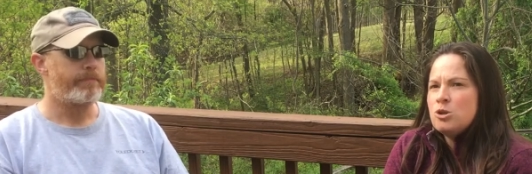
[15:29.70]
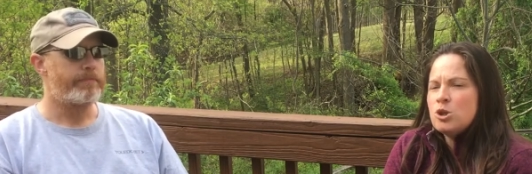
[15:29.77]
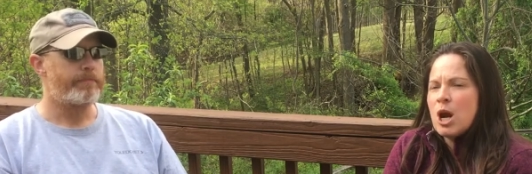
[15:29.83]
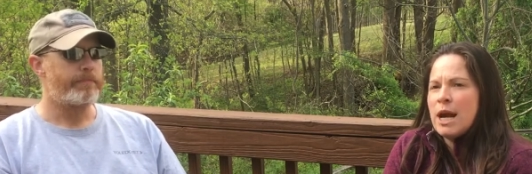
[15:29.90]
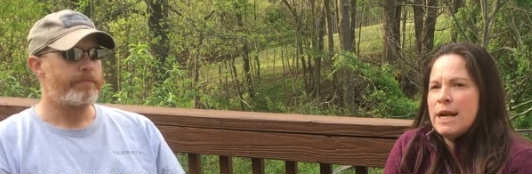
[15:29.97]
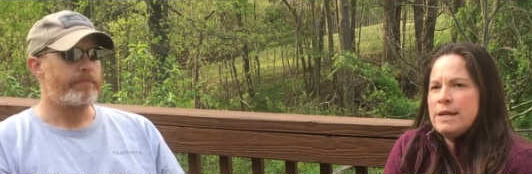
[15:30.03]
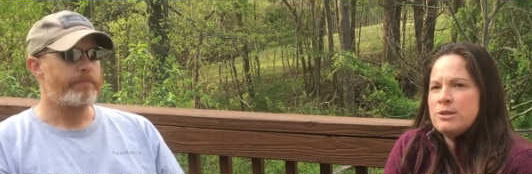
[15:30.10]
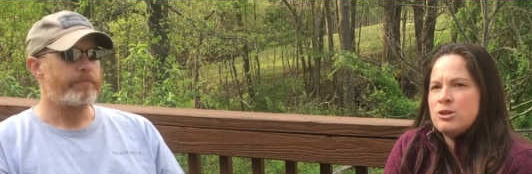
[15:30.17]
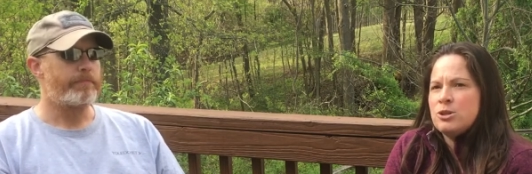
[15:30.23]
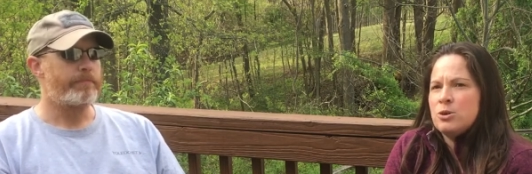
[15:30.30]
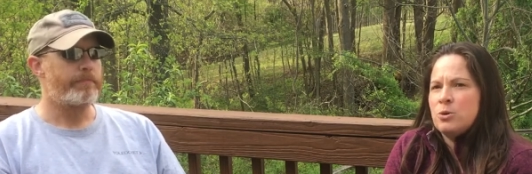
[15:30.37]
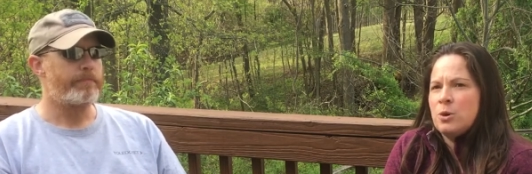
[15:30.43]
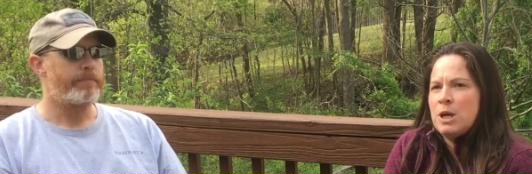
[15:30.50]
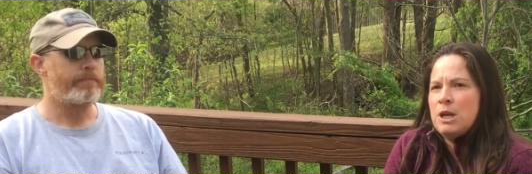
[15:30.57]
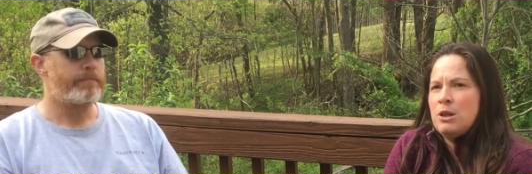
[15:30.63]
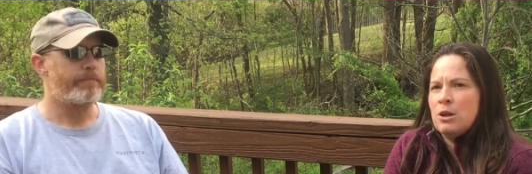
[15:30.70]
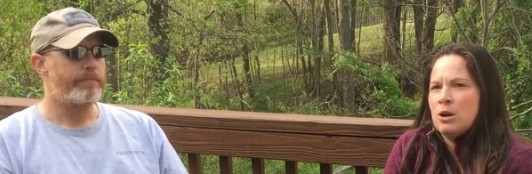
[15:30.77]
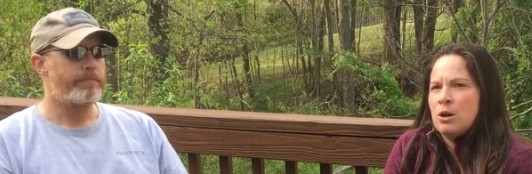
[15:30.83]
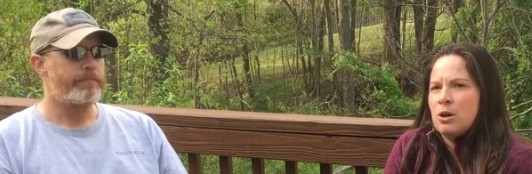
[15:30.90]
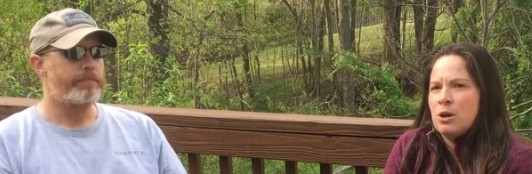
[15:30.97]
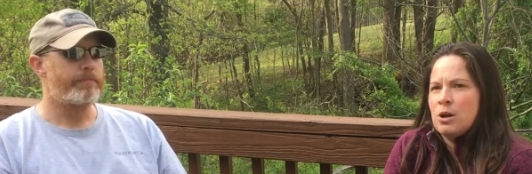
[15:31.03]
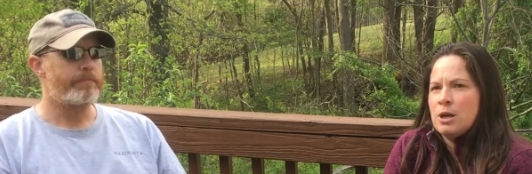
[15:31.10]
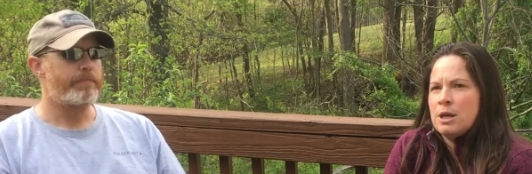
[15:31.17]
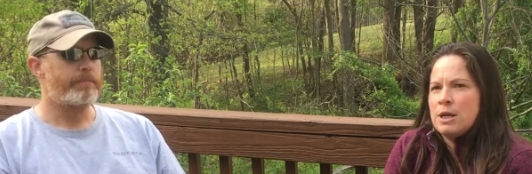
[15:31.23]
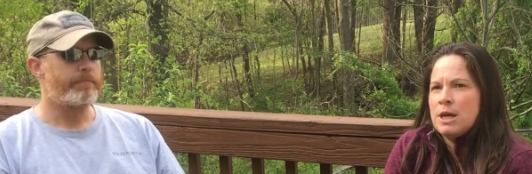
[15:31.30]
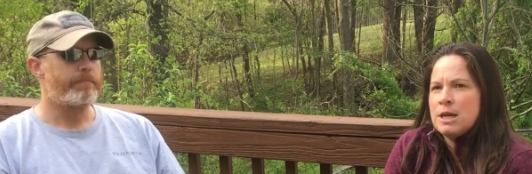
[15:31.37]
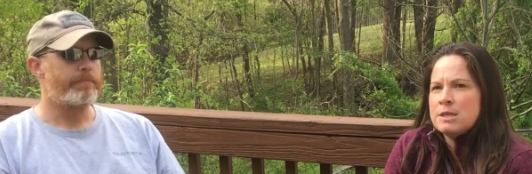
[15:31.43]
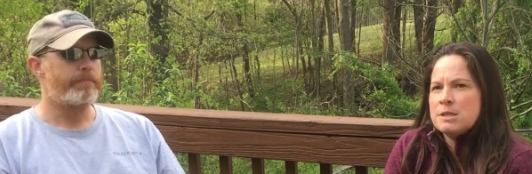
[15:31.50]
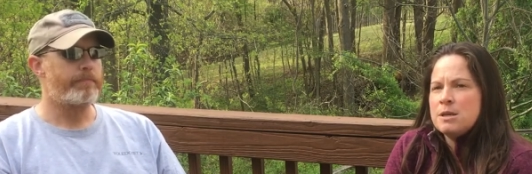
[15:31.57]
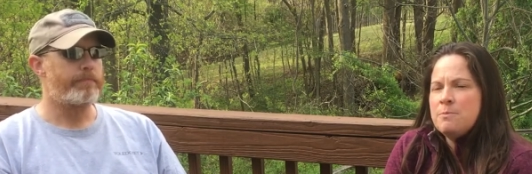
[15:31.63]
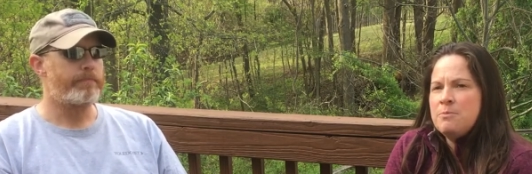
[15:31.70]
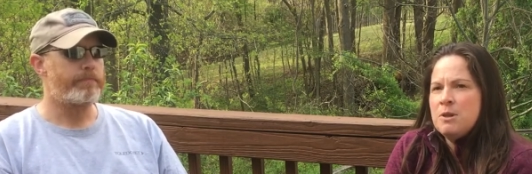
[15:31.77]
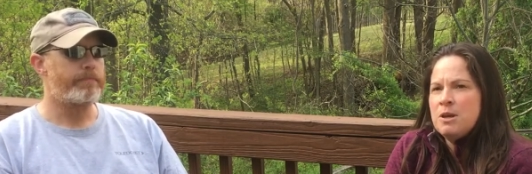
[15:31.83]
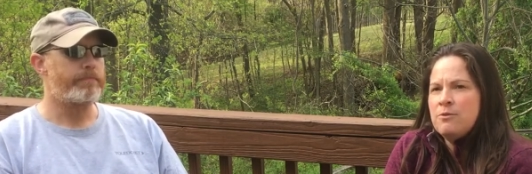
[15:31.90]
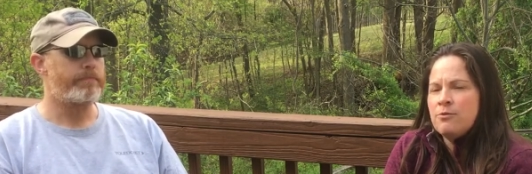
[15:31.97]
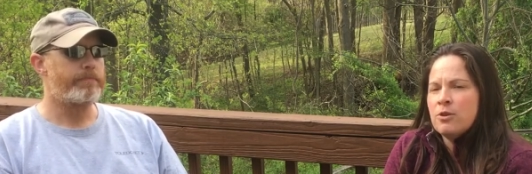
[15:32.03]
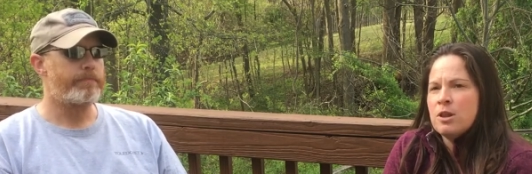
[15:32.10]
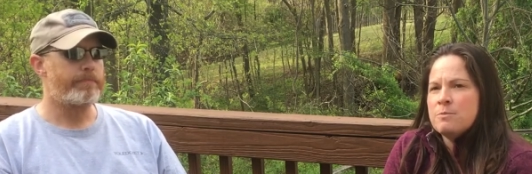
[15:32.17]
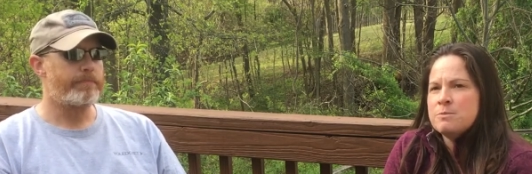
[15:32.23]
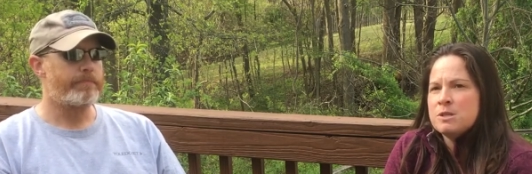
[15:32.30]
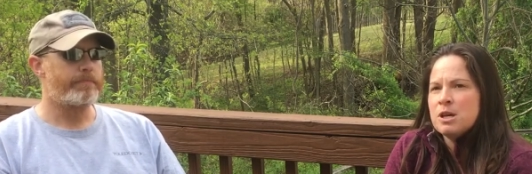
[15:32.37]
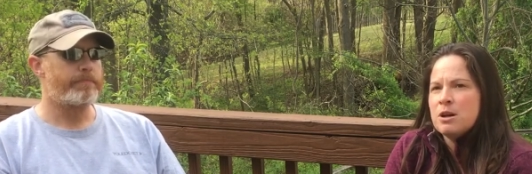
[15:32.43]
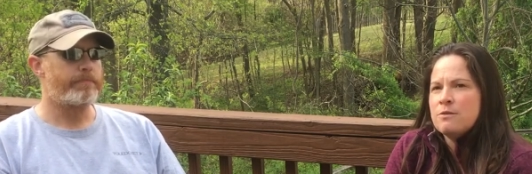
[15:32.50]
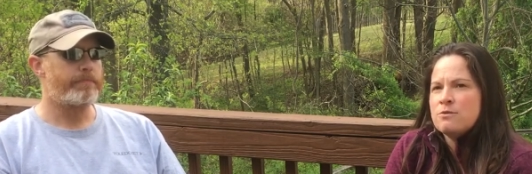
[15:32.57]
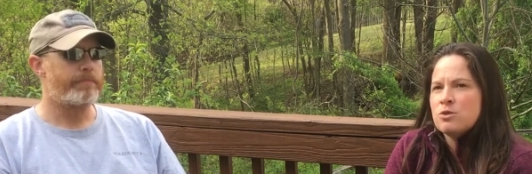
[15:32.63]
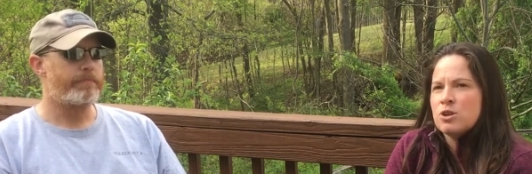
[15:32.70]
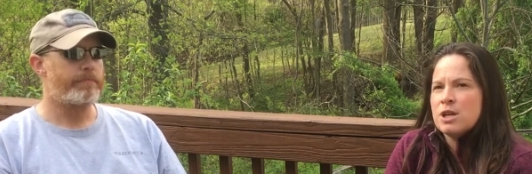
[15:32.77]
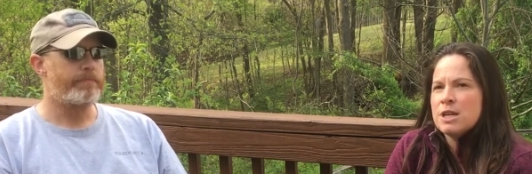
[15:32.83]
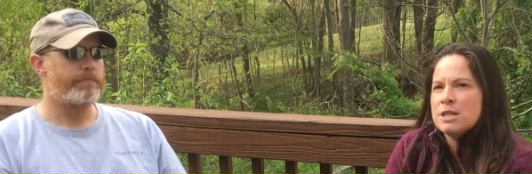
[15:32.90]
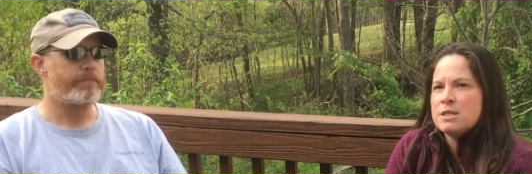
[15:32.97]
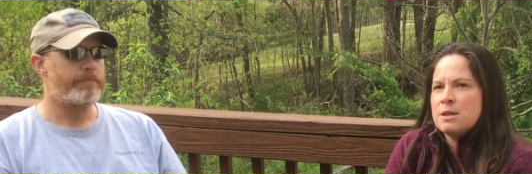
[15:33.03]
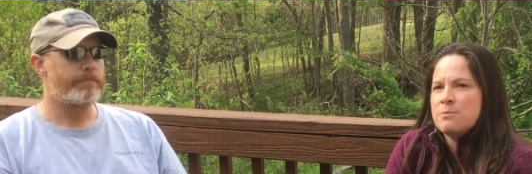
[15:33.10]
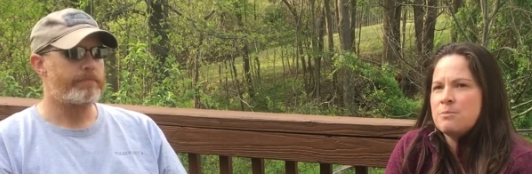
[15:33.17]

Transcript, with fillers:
Speaker 1: trying to either get something for themselves or get